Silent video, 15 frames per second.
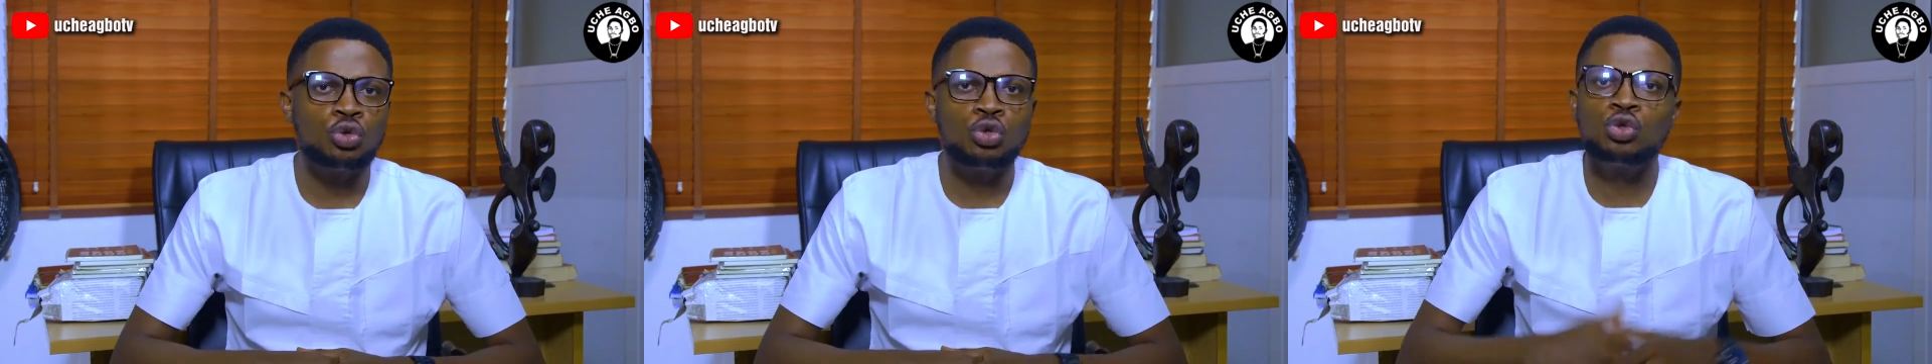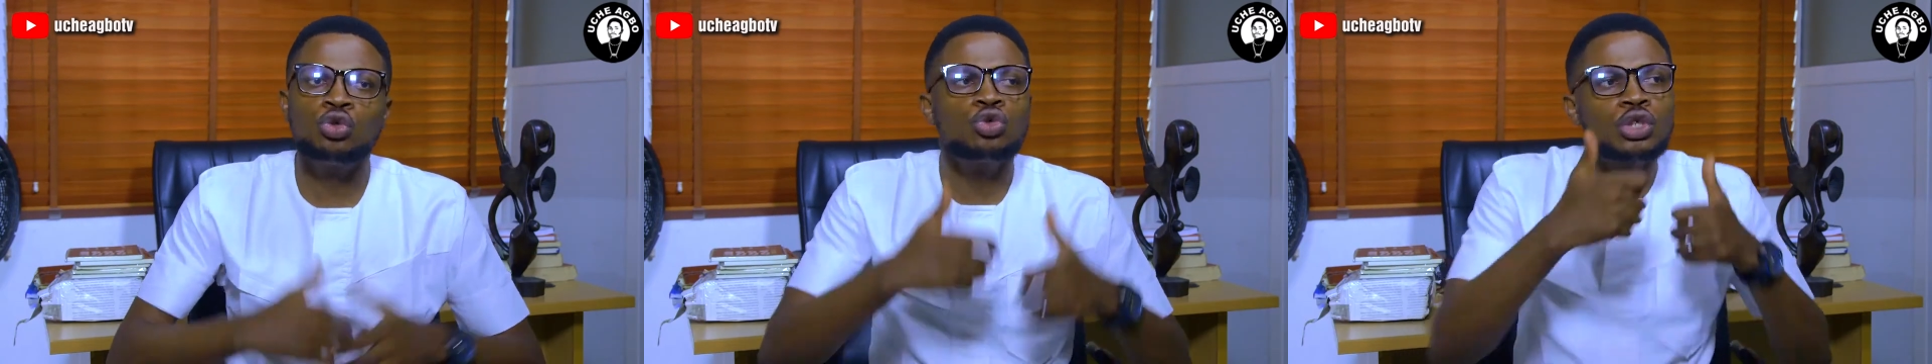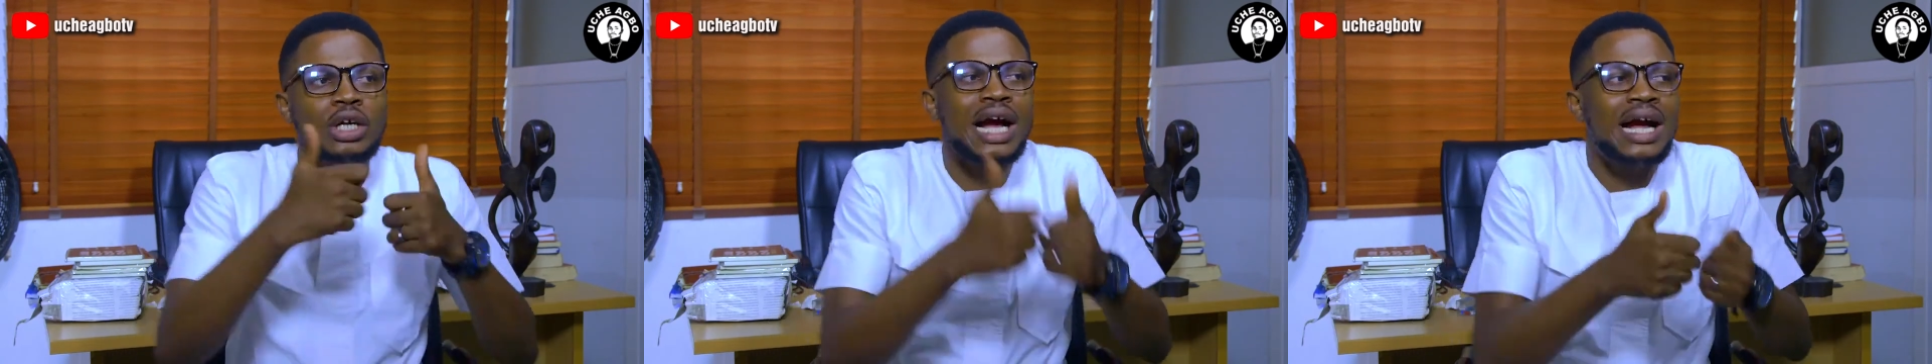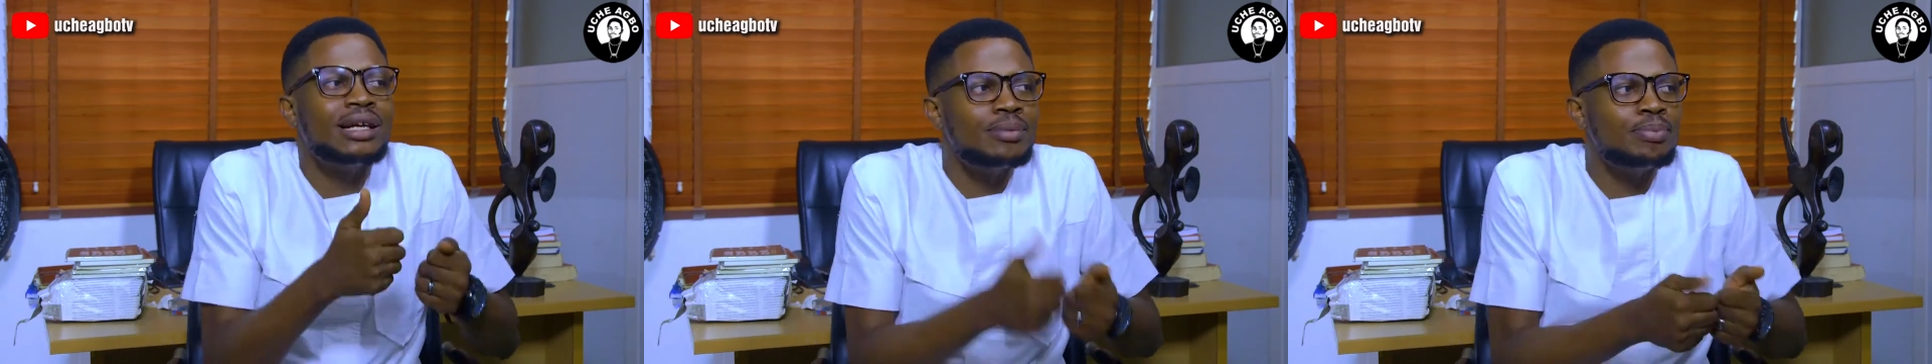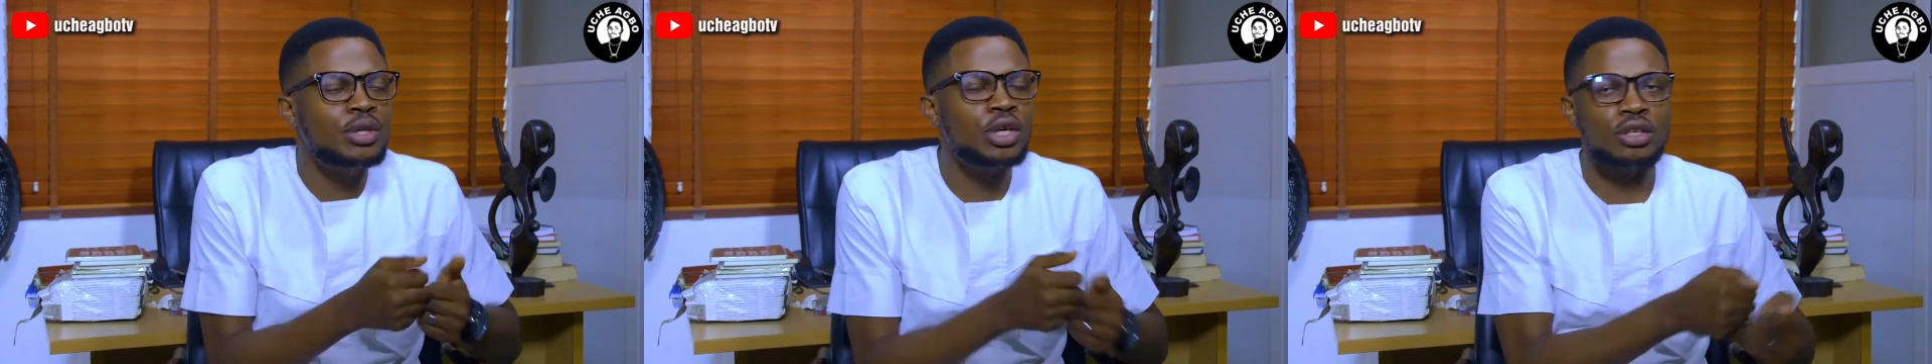You
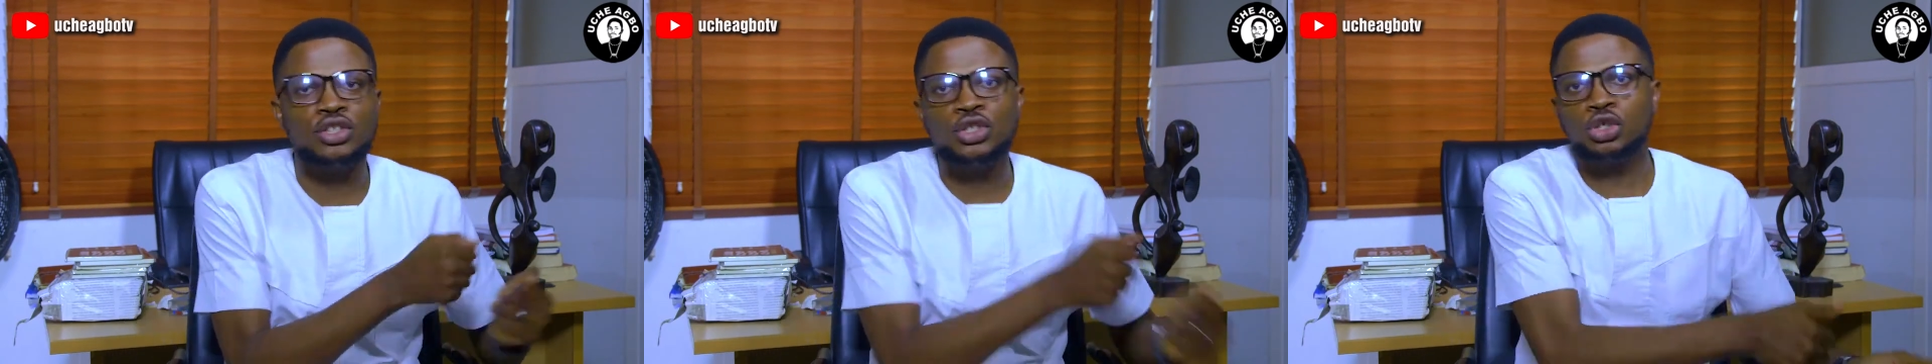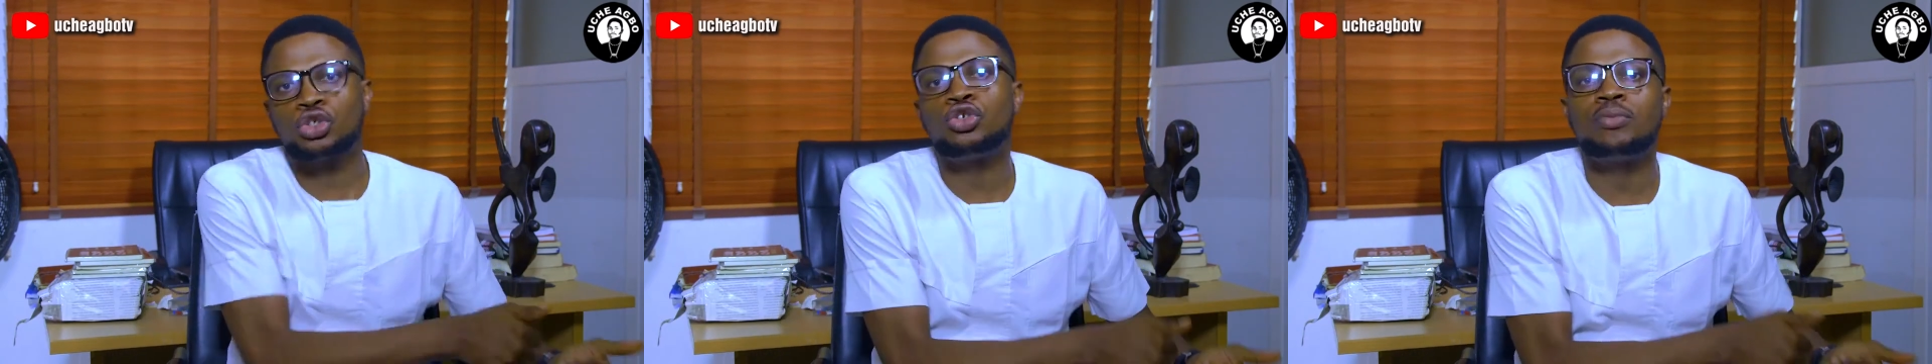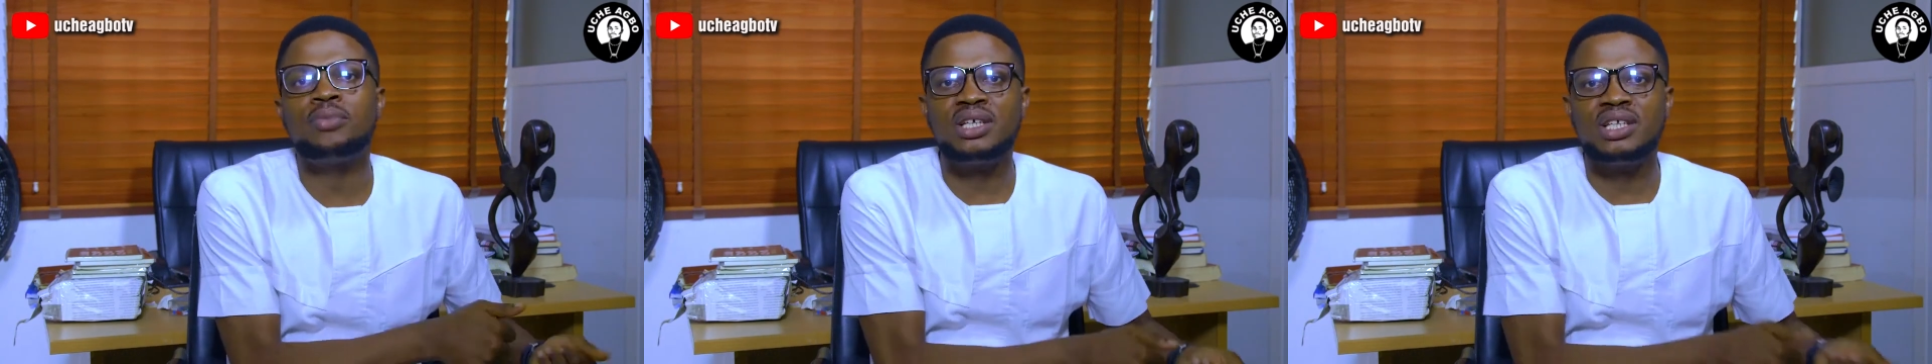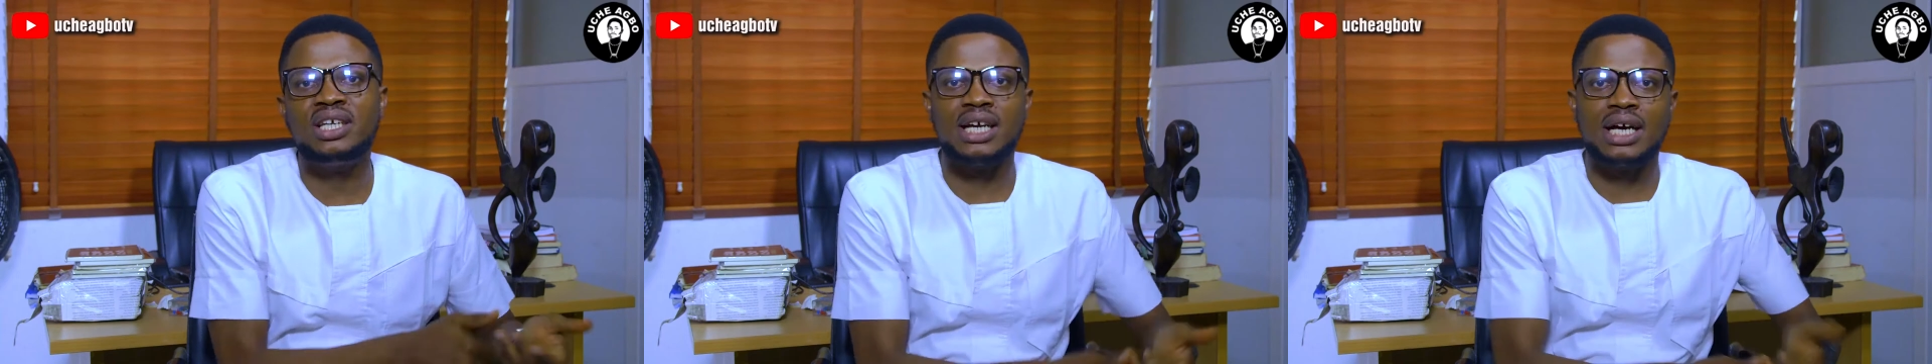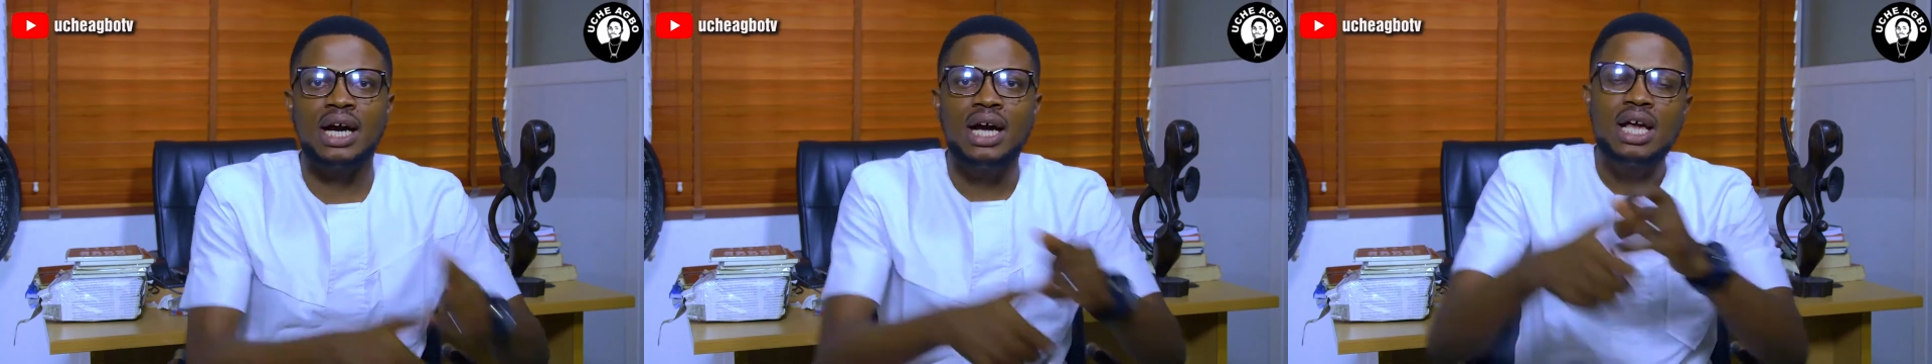can't be on social
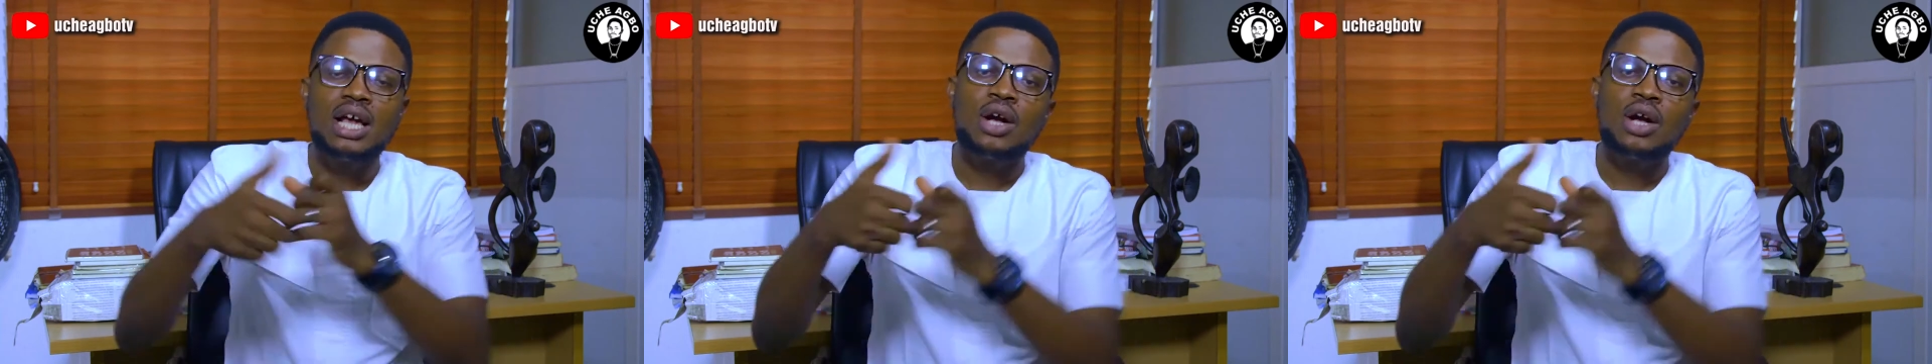media